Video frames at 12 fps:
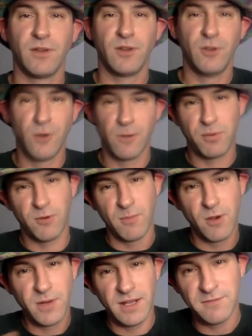who are
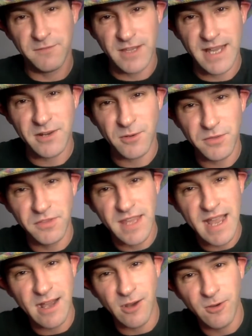promoting Flat Earth
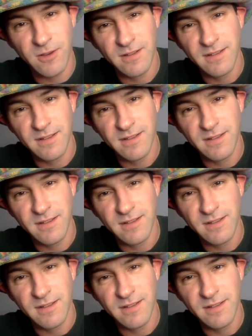now,